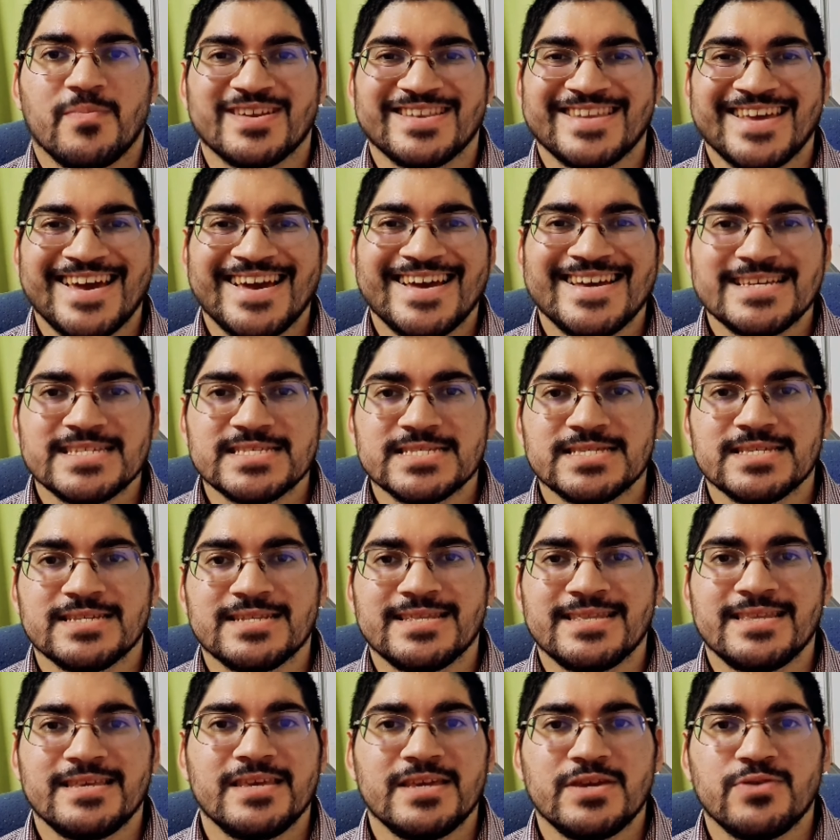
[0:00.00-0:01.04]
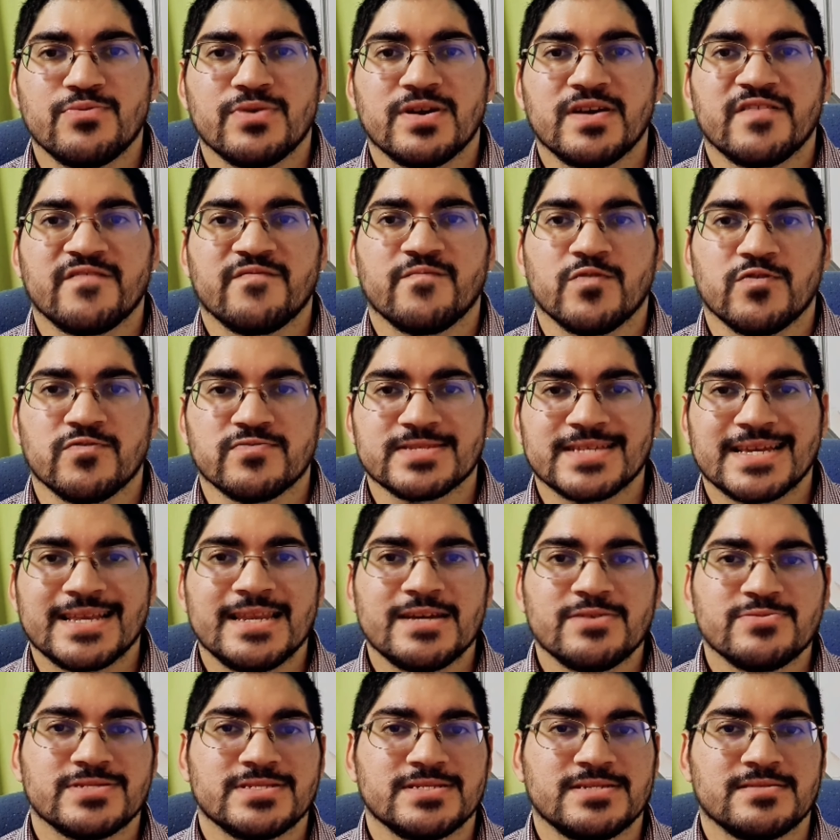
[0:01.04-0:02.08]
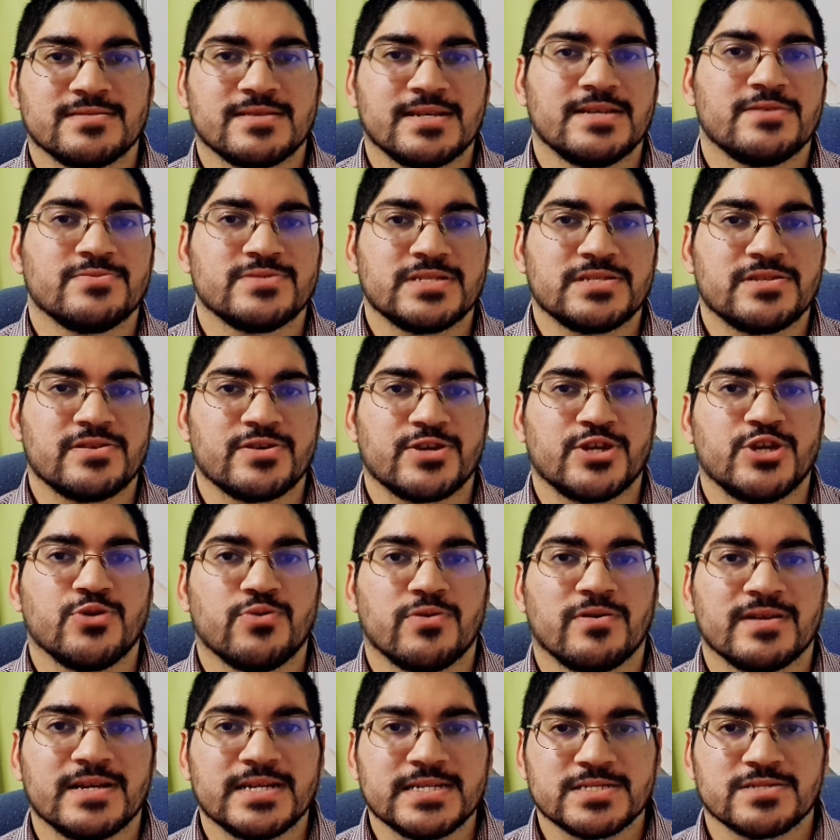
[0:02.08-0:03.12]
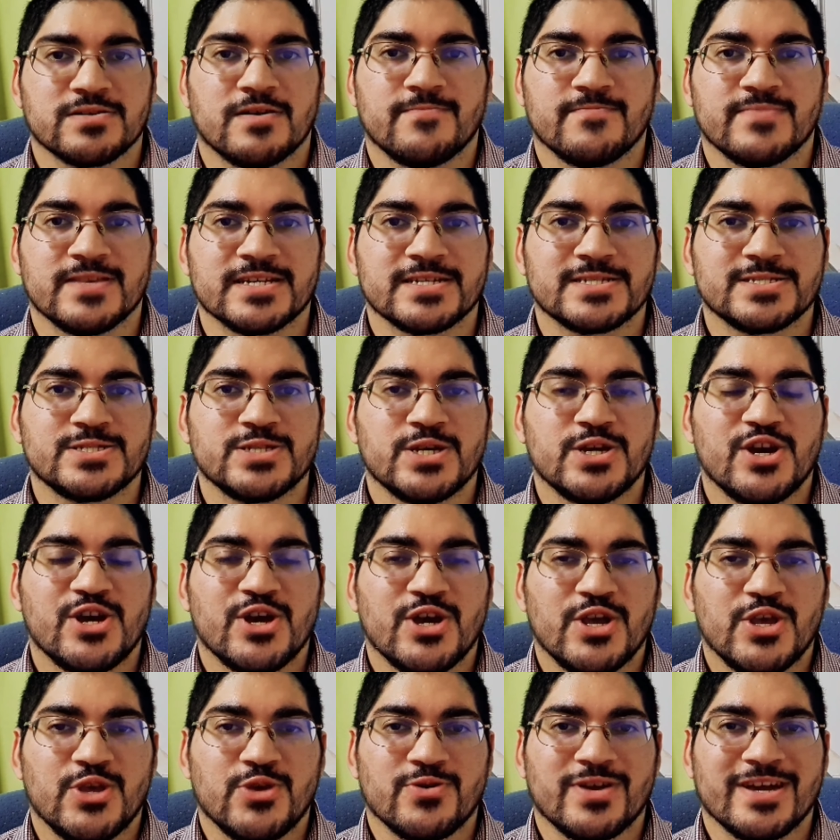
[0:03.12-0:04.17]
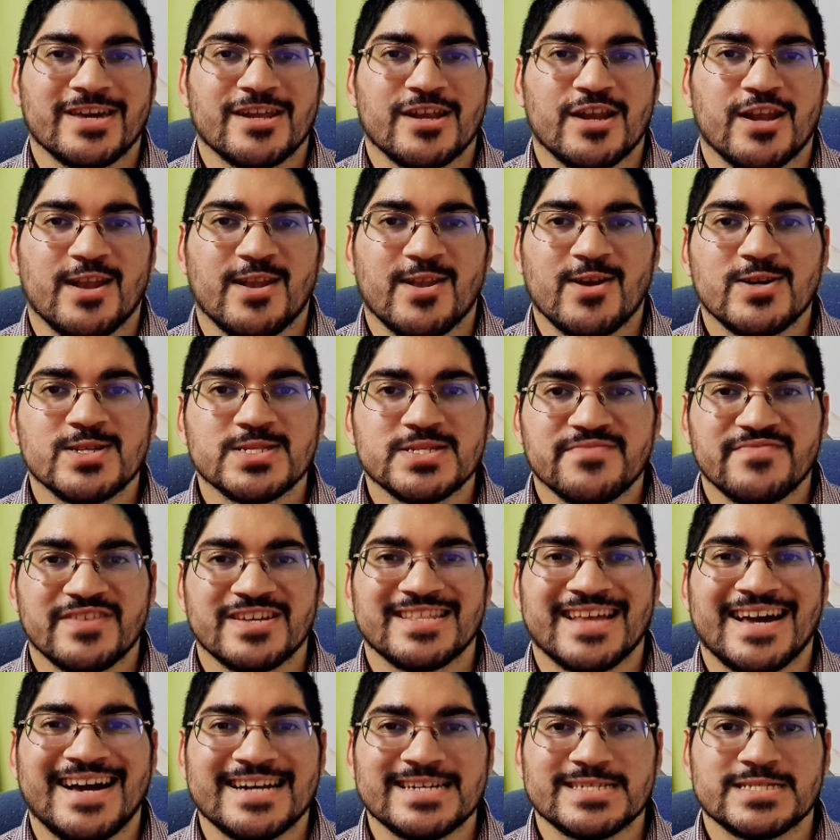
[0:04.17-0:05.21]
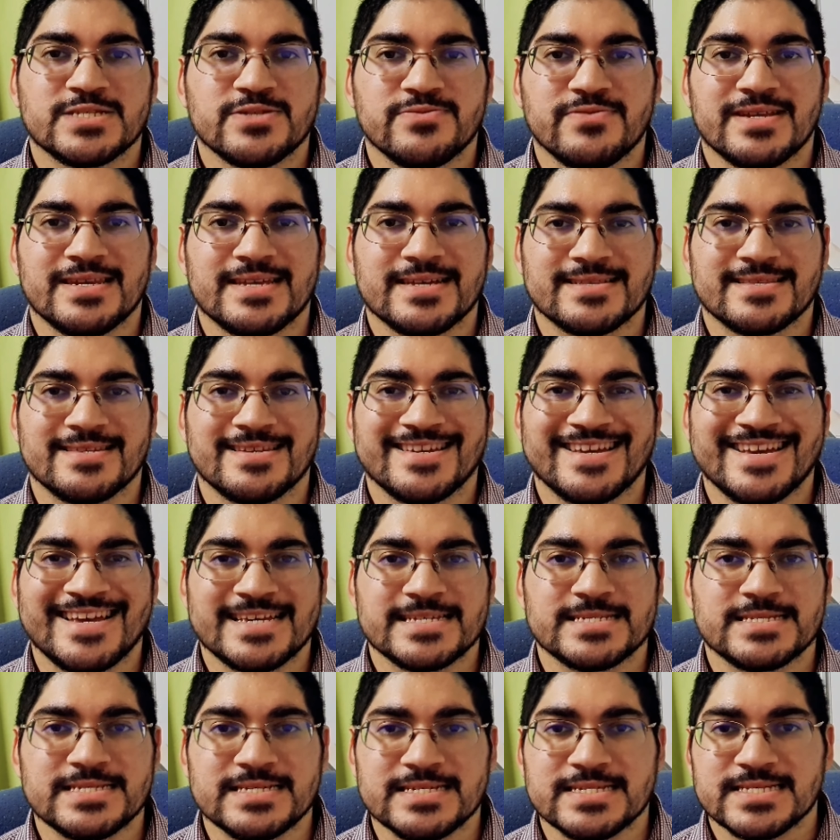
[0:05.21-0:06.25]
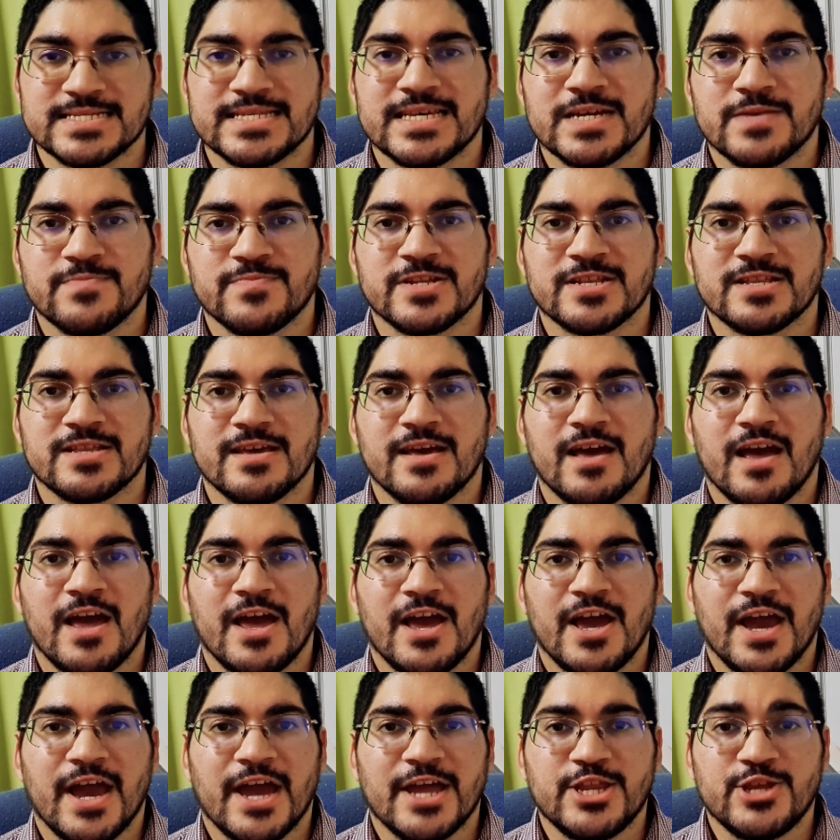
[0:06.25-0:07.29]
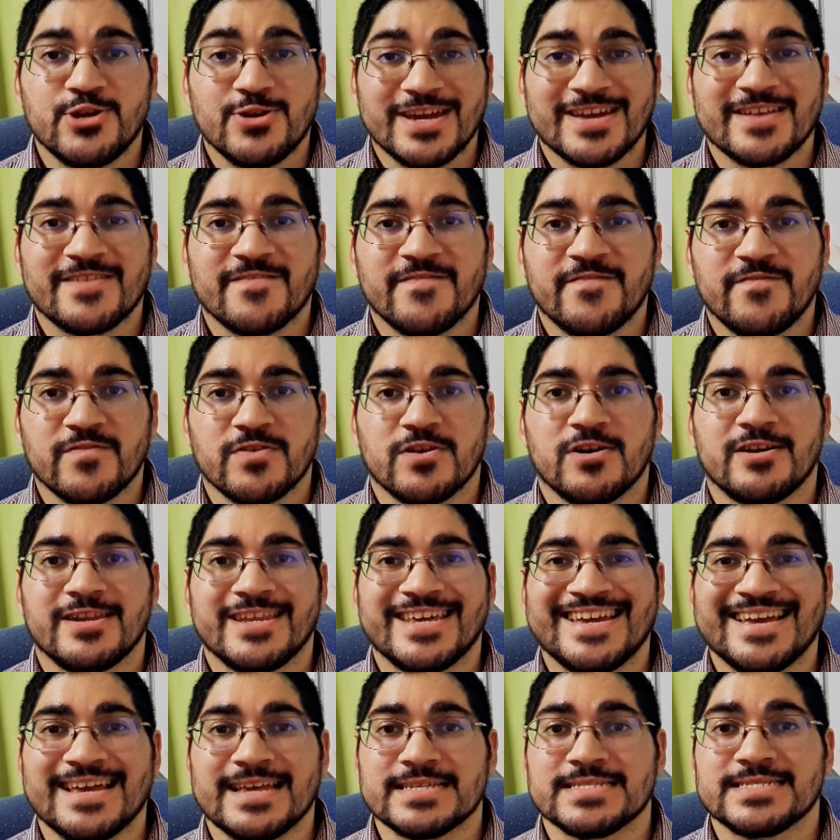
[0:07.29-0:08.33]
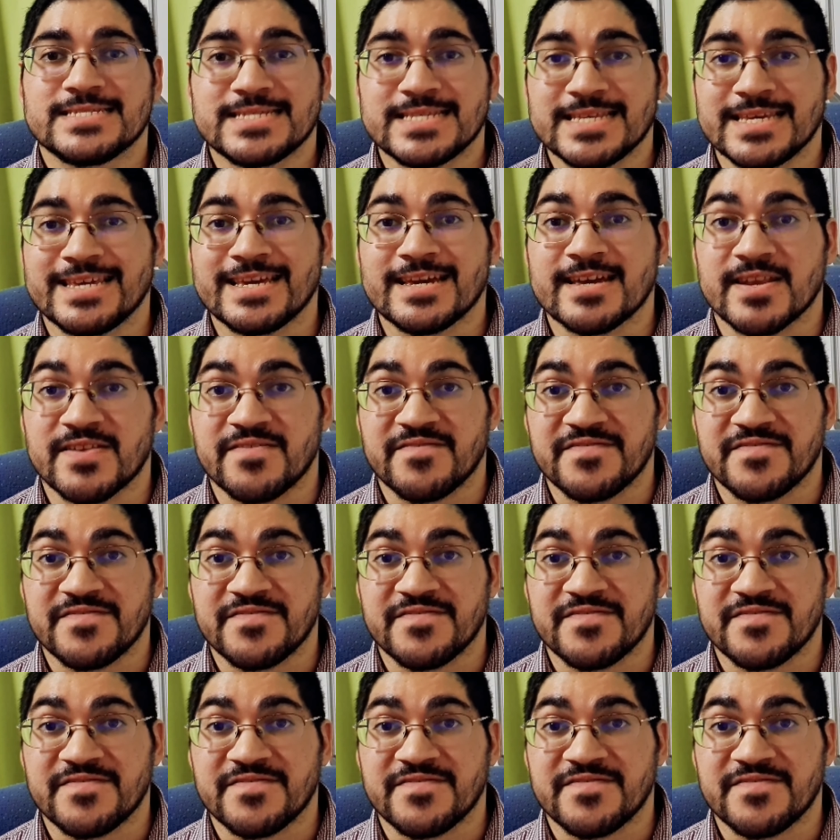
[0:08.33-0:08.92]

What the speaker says: But as the T wave moves closer and closer to the QRS complex, you get a loss of that isoelectric ST segment and you get full-on ST